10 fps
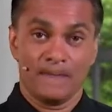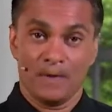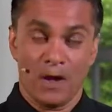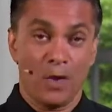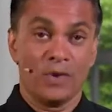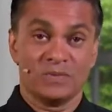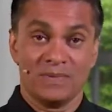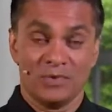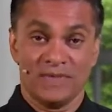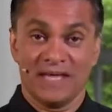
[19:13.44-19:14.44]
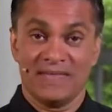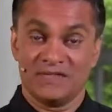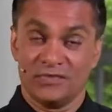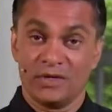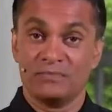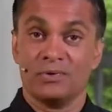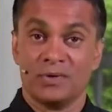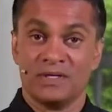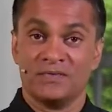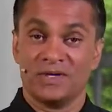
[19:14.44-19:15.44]
Always remember that. That's very
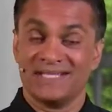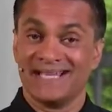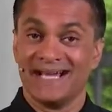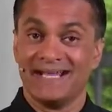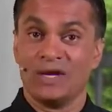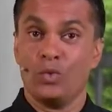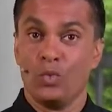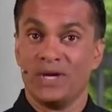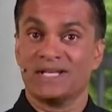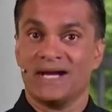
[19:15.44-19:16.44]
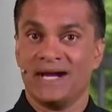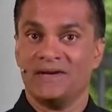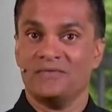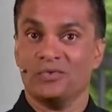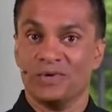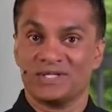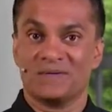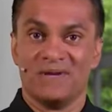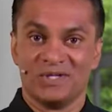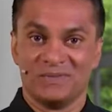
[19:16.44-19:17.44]
important for deciding what kind of risk
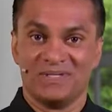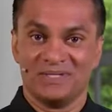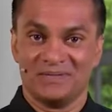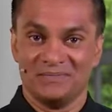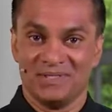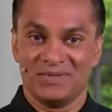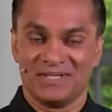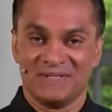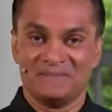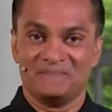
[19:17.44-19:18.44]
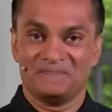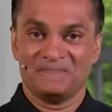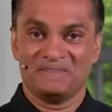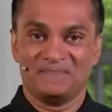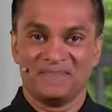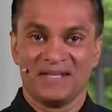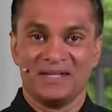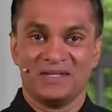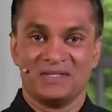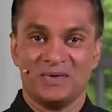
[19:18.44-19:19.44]
measurement to compute.
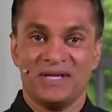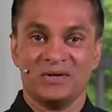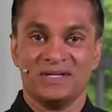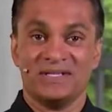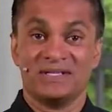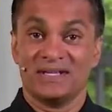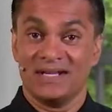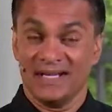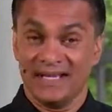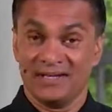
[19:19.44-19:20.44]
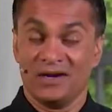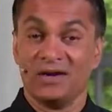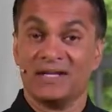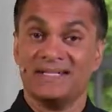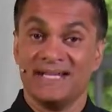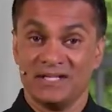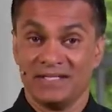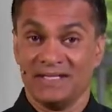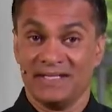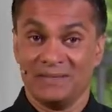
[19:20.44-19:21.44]
So here is, again, our
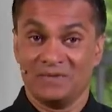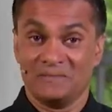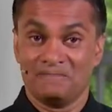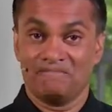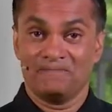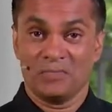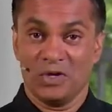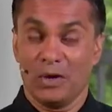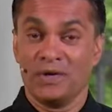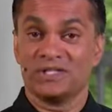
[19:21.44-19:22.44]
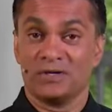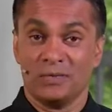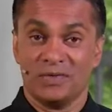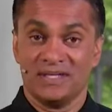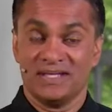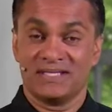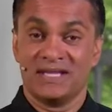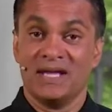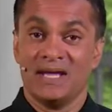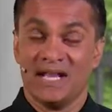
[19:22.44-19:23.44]
contingency table. We always start with this.
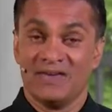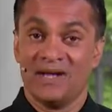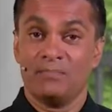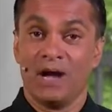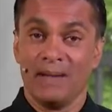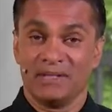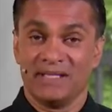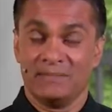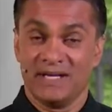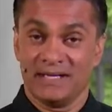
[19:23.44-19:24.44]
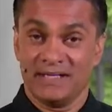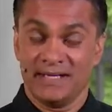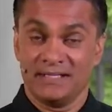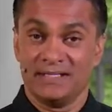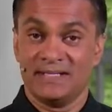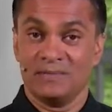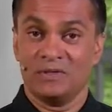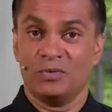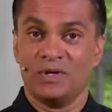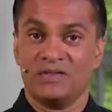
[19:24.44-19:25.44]
And if I populate my contingency table
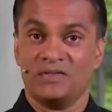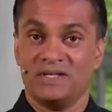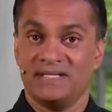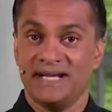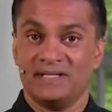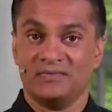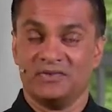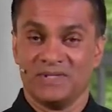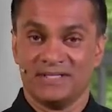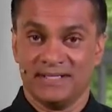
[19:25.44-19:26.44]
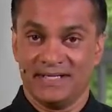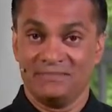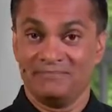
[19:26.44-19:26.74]
with the data from a study,